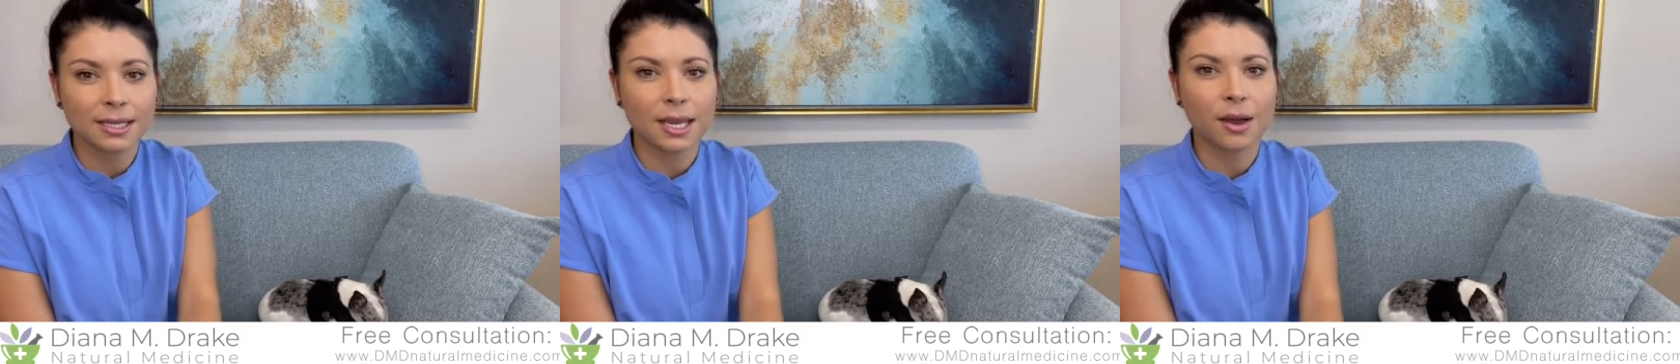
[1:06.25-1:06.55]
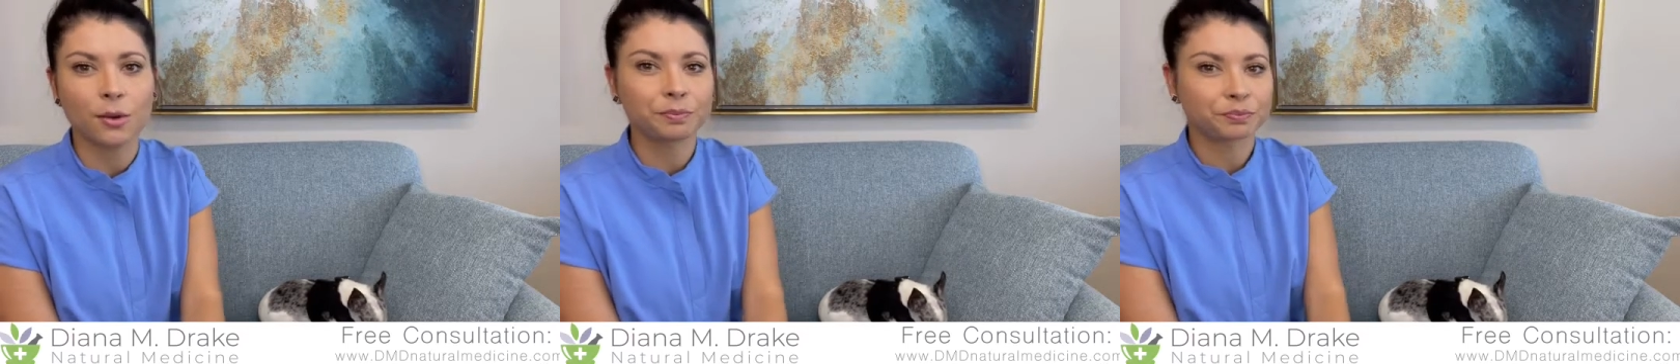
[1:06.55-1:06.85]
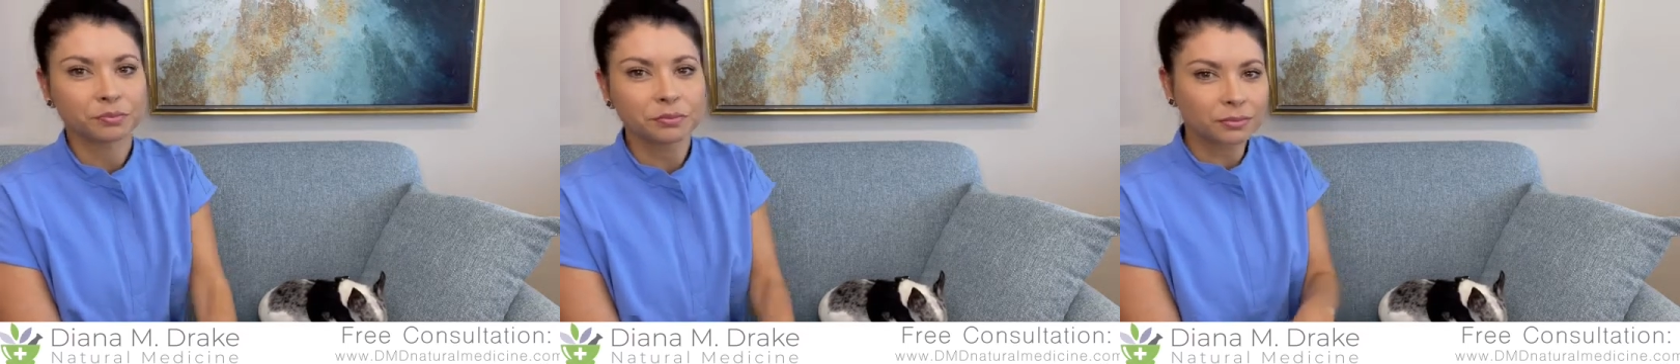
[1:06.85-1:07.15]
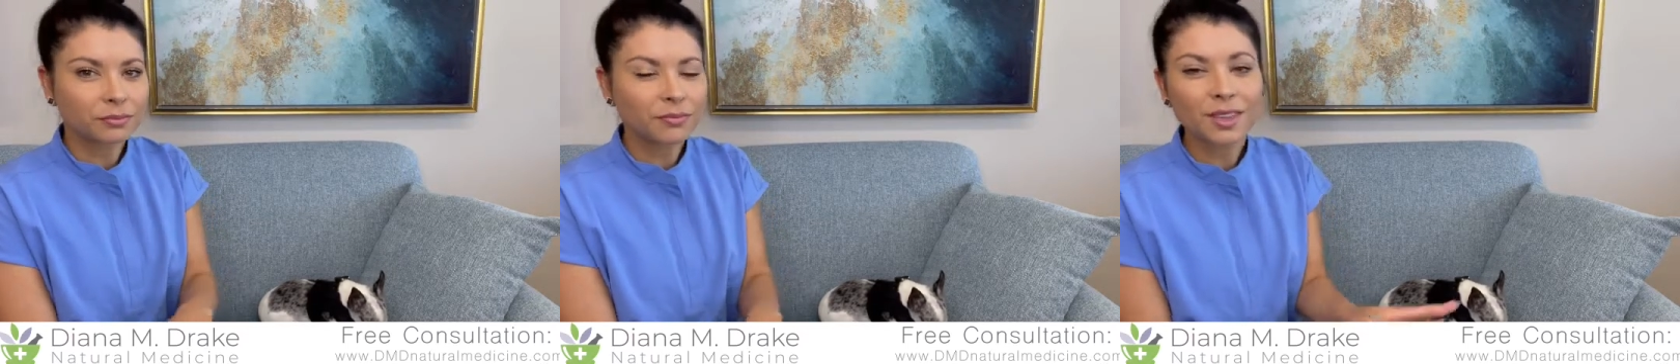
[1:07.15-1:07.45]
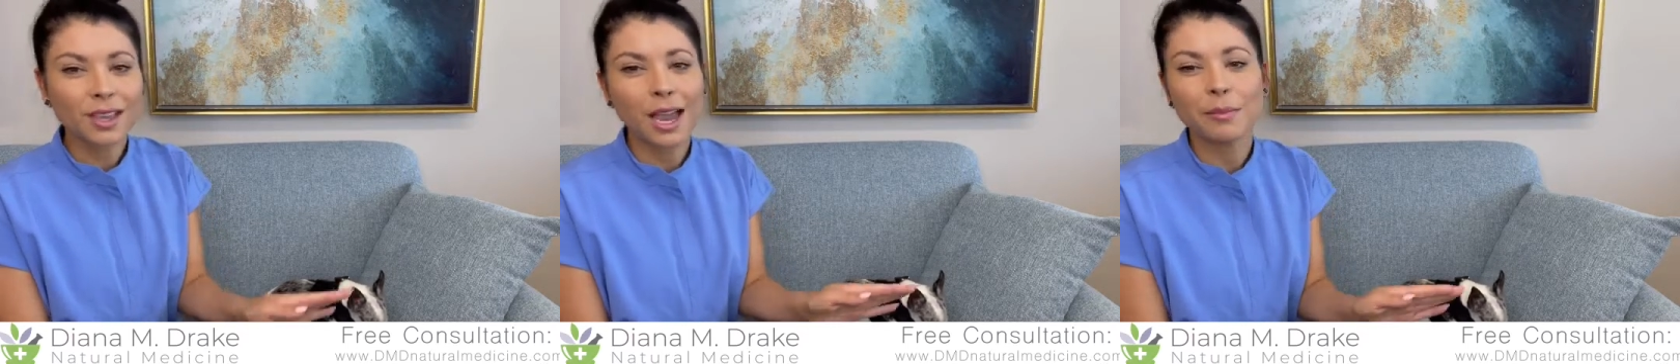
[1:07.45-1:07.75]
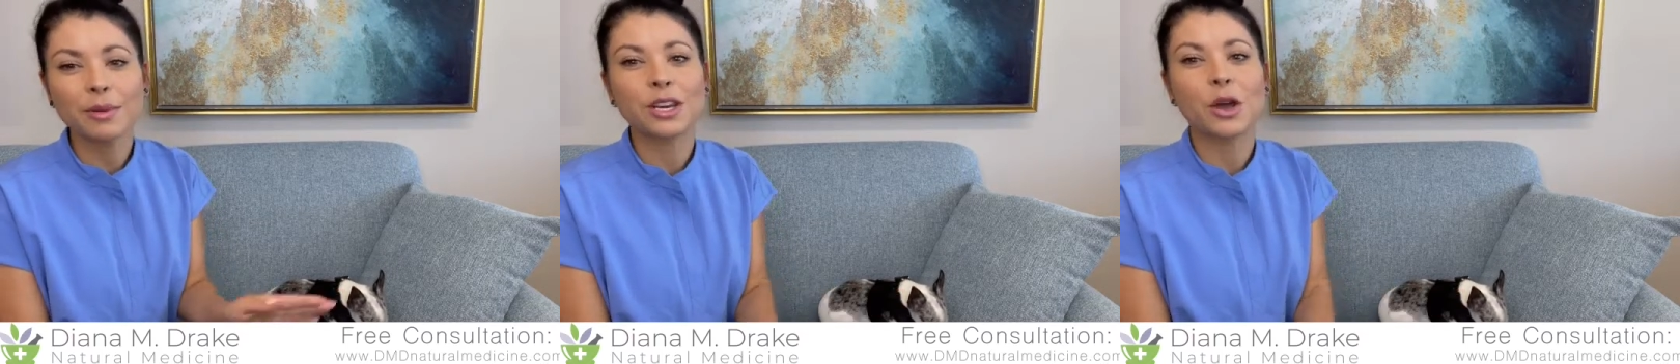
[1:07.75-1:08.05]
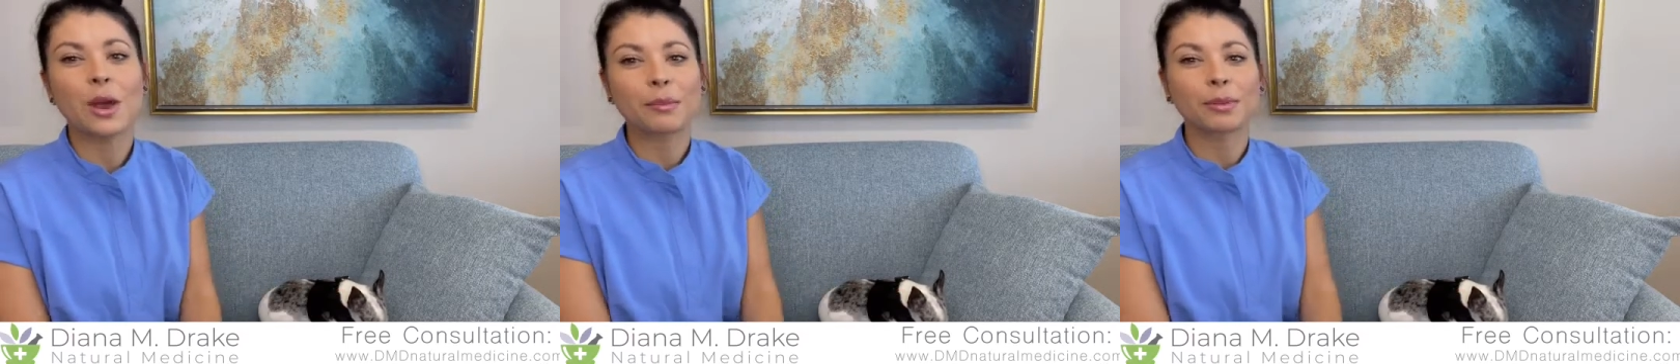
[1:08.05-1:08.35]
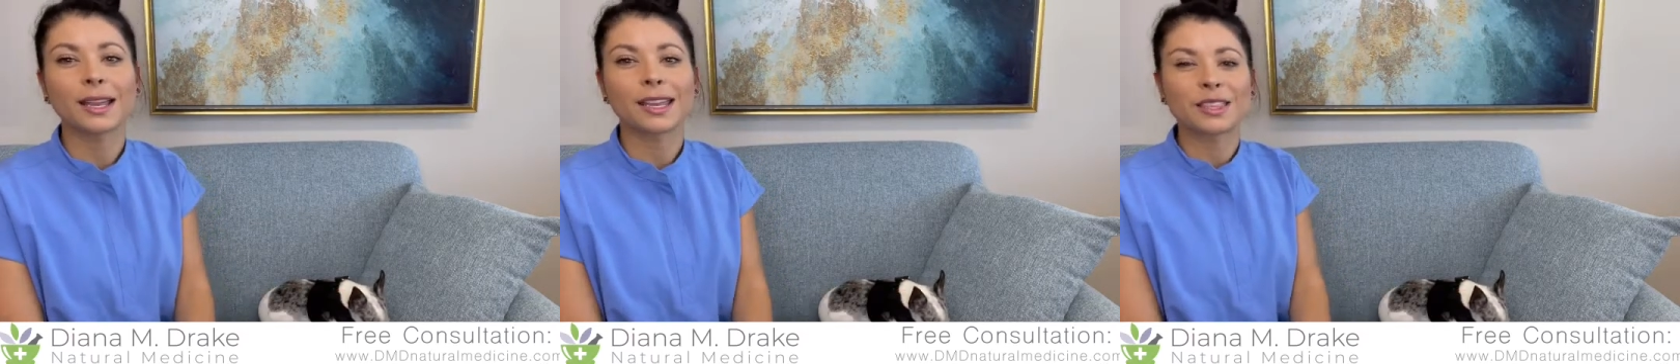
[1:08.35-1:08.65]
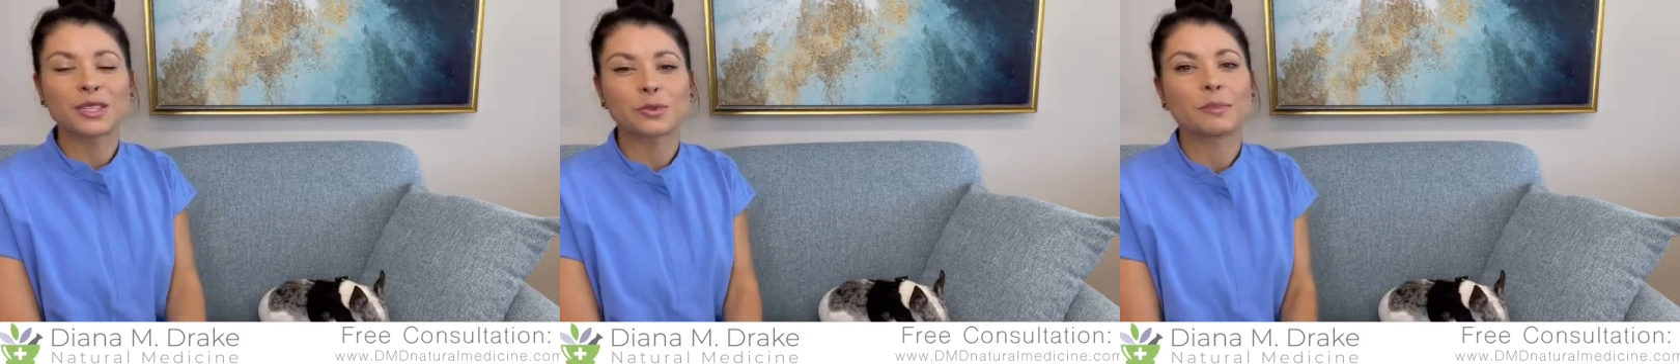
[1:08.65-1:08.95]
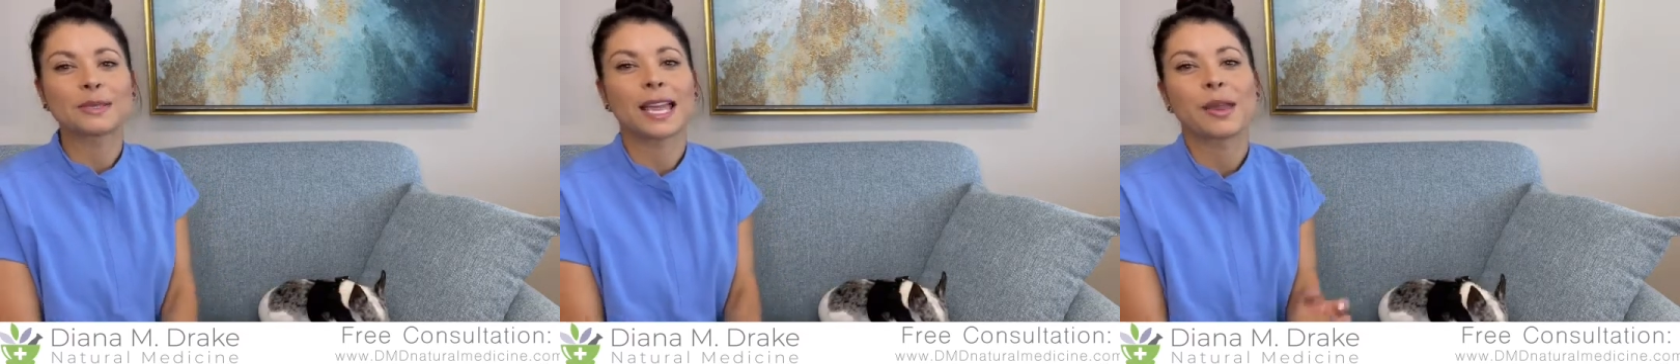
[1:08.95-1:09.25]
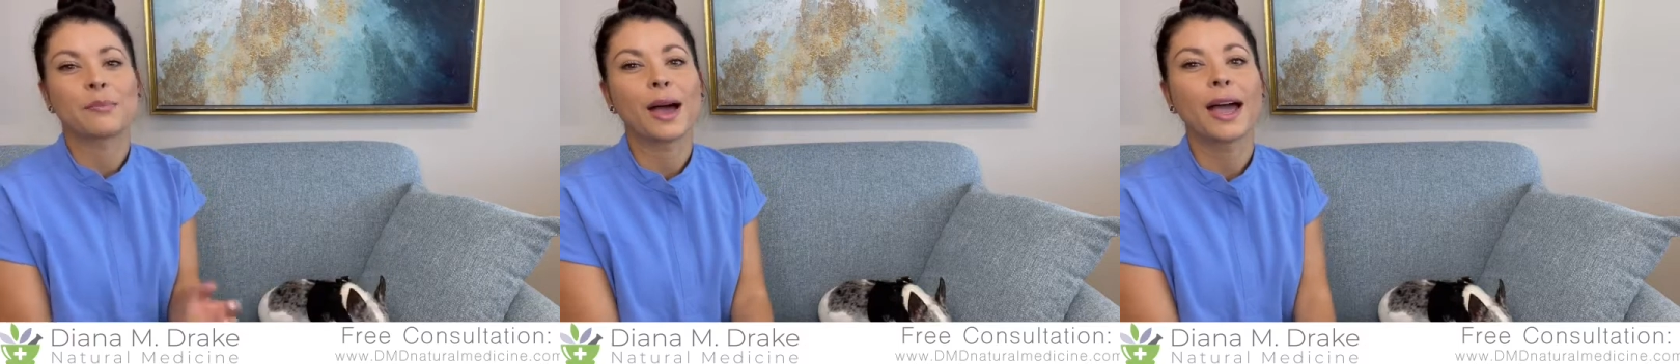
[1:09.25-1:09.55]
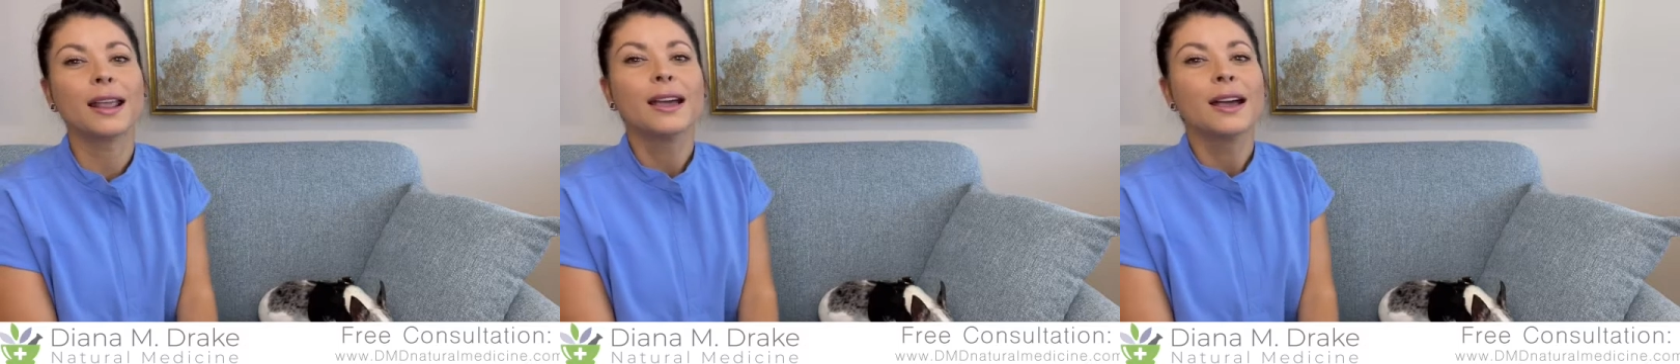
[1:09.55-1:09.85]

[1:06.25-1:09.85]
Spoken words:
So I am in no way plugging this website, but